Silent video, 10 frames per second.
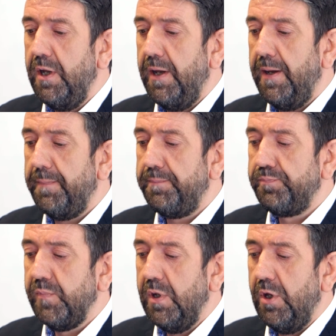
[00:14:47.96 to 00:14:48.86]

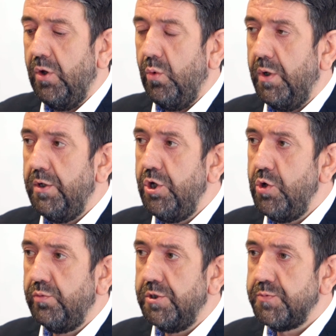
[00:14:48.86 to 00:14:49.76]
When
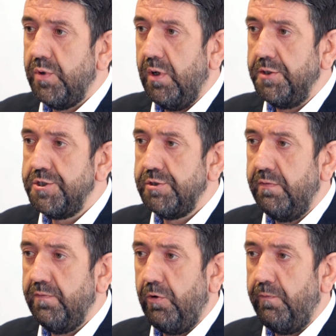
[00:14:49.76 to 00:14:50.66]
numerous parties are
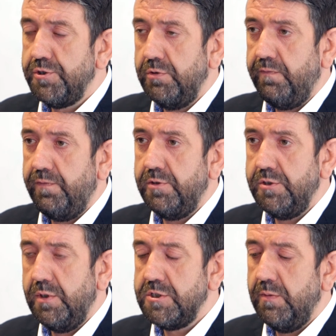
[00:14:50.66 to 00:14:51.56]
involved, so if you're
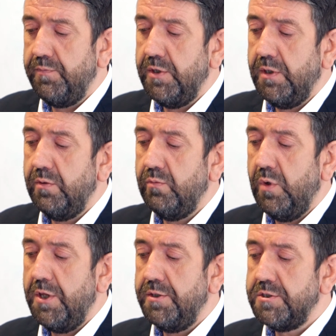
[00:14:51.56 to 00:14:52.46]
doing something
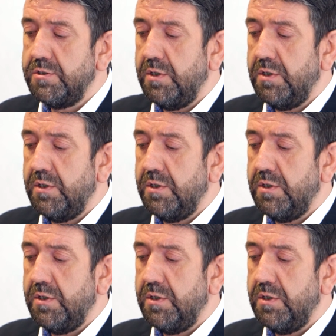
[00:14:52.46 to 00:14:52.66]
where there's